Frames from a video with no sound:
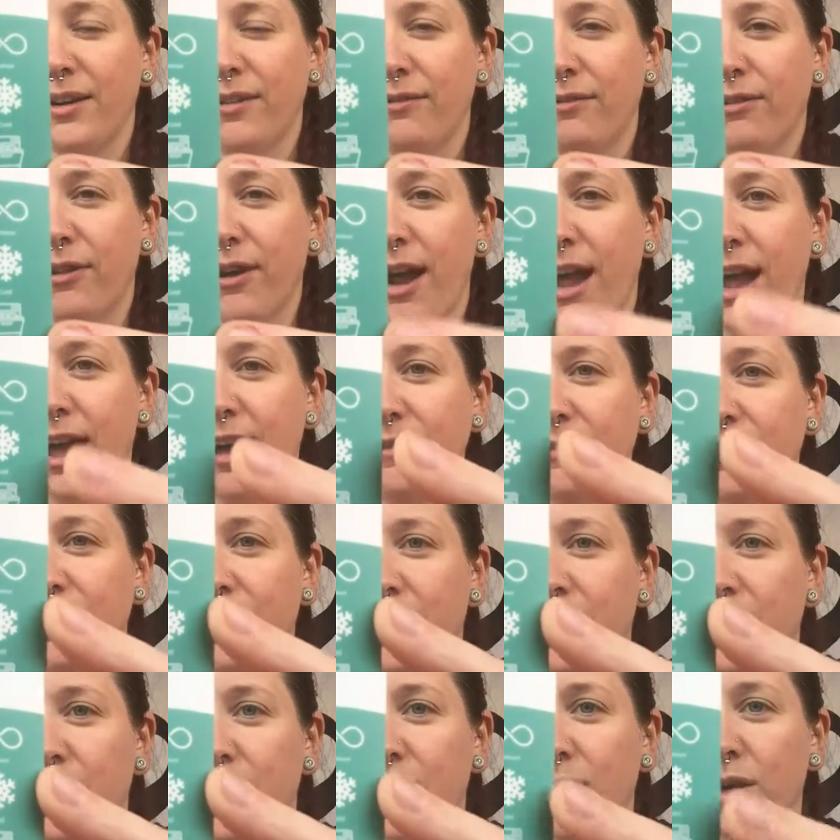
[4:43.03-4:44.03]

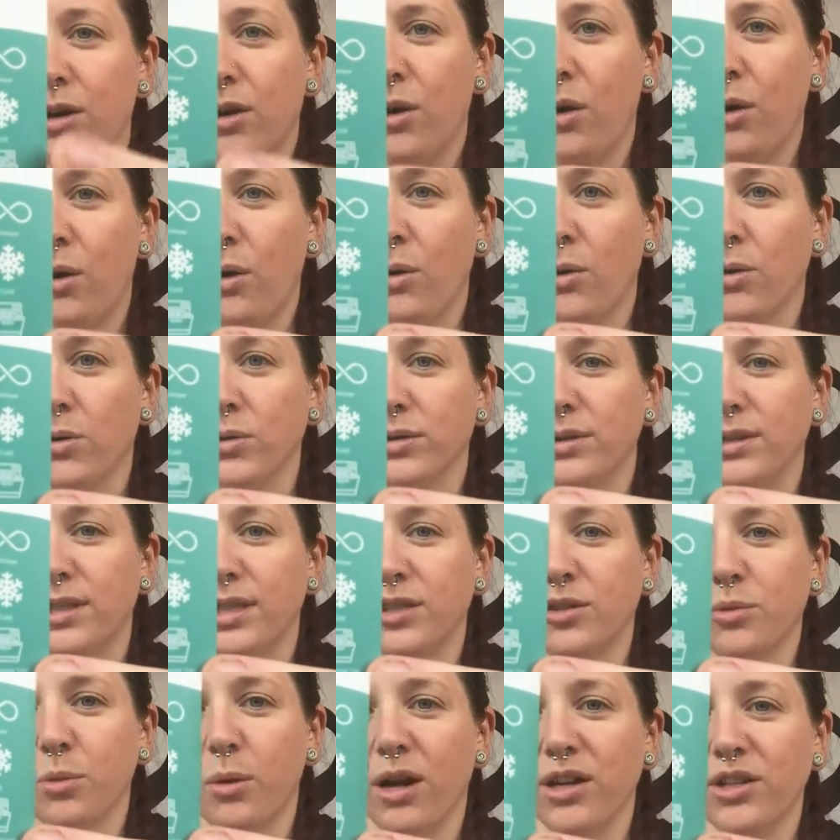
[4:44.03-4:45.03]
forever, cold,
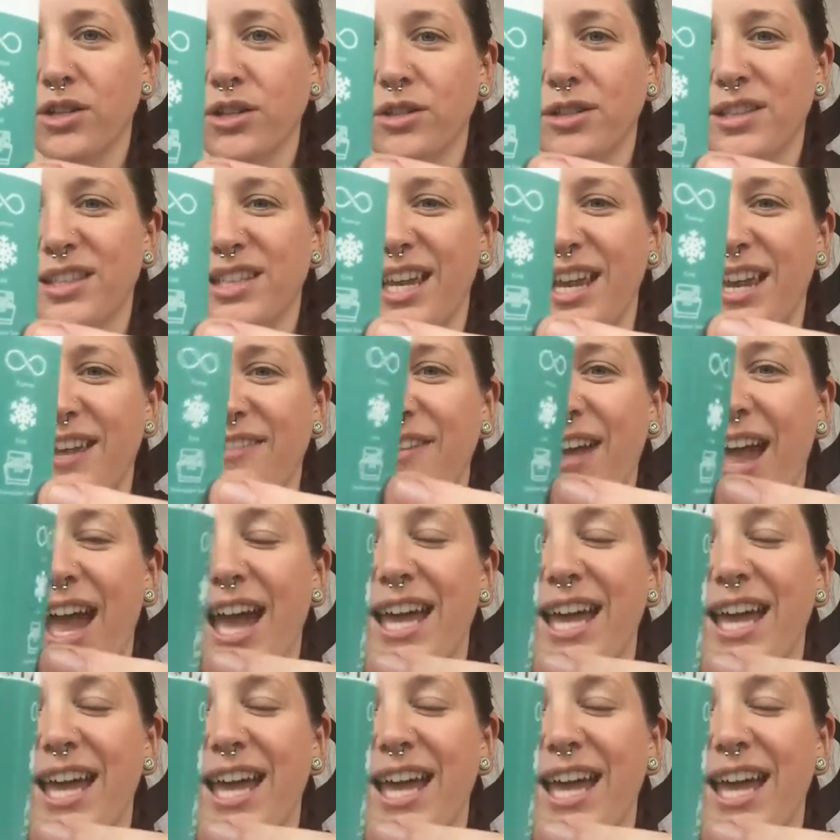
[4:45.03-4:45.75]
dishwasher safe.